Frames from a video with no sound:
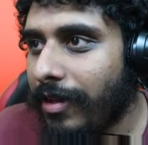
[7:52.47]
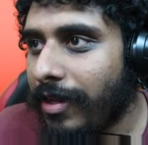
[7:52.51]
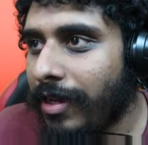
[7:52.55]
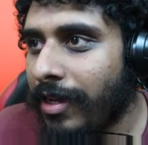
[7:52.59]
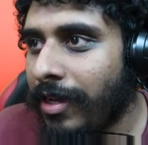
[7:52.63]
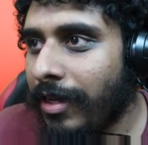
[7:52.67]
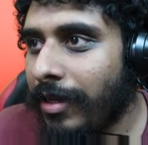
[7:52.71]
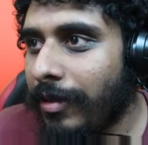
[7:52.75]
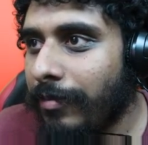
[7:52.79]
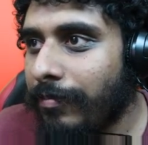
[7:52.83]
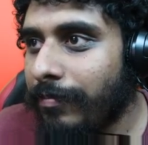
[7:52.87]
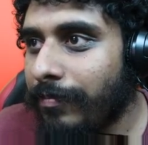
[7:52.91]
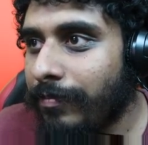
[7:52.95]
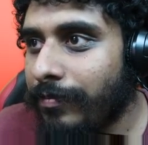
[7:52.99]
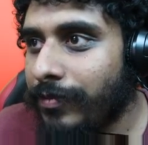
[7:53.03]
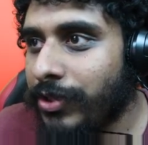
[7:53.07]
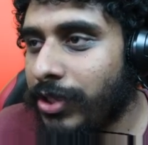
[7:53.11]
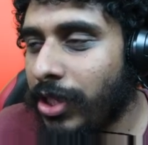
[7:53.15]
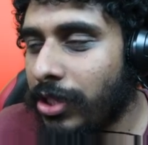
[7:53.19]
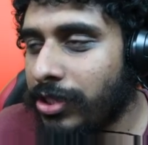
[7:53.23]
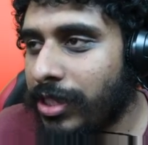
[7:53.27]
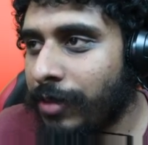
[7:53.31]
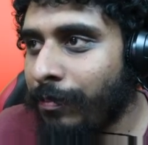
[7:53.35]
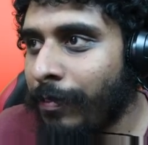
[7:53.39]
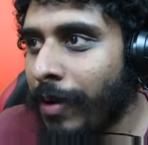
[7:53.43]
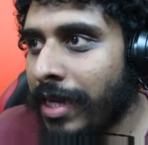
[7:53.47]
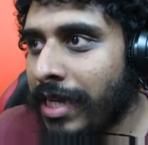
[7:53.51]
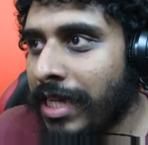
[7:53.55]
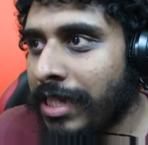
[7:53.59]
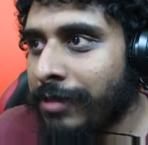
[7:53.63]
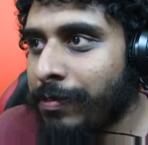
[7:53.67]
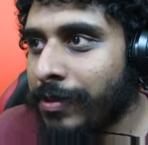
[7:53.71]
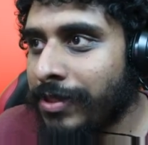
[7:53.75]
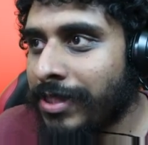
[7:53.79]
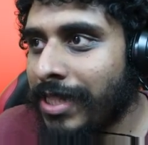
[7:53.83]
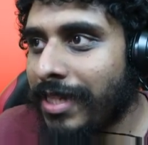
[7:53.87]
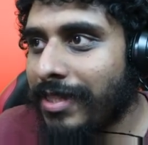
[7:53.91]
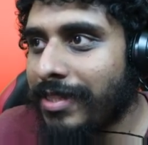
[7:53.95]
Judging by
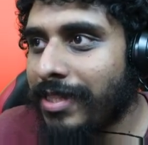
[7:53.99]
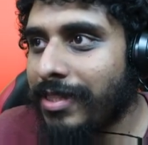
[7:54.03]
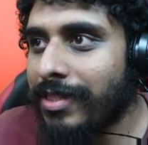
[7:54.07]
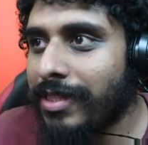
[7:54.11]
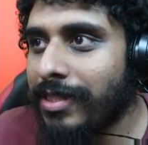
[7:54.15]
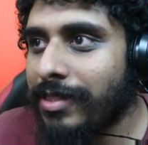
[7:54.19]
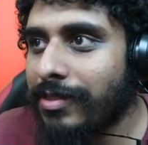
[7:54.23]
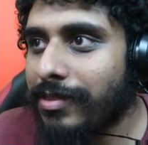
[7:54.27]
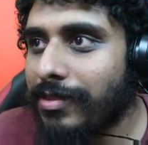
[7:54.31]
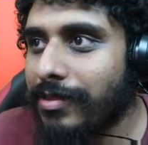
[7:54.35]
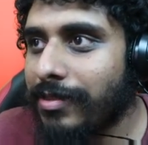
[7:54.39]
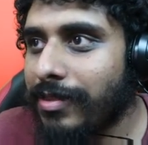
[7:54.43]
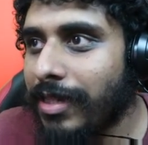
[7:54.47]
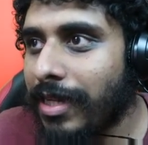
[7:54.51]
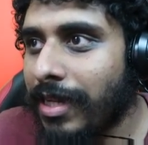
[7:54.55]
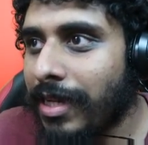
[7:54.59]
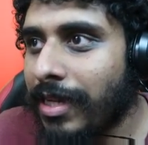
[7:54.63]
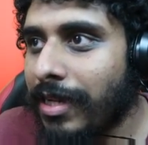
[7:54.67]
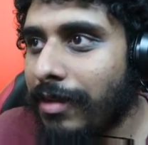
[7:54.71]
these percentages,